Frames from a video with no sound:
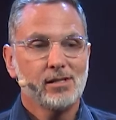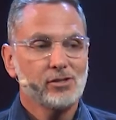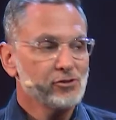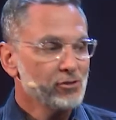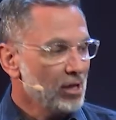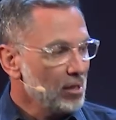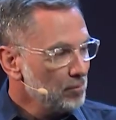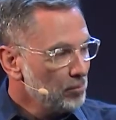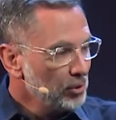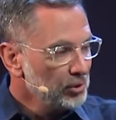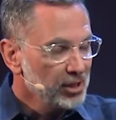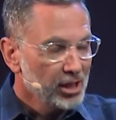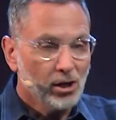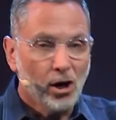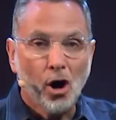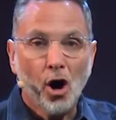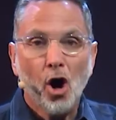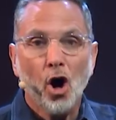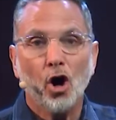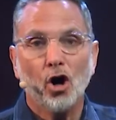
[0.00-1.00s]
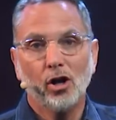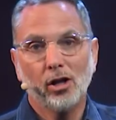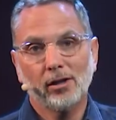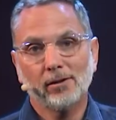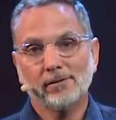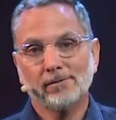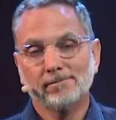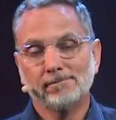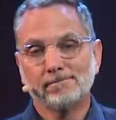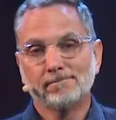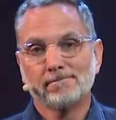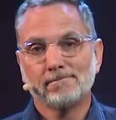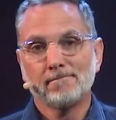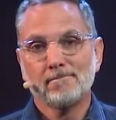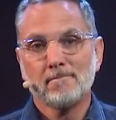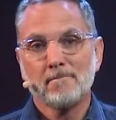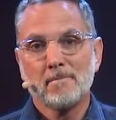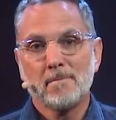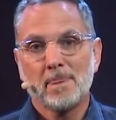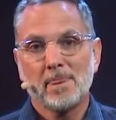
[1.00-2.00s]
So I'm putting it all
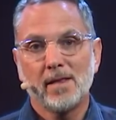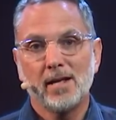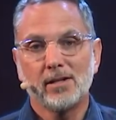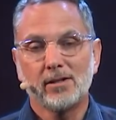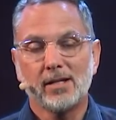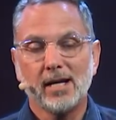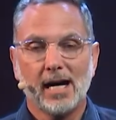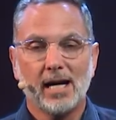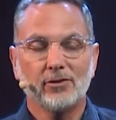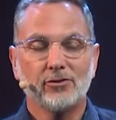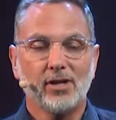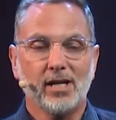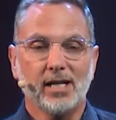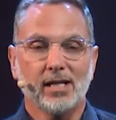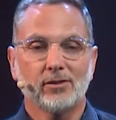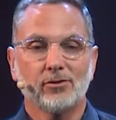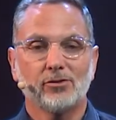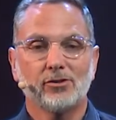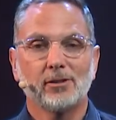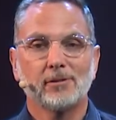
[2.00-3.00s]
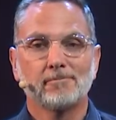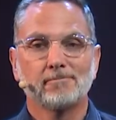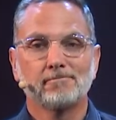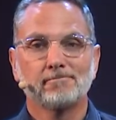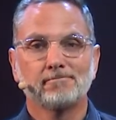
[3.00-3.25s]
in God's hands.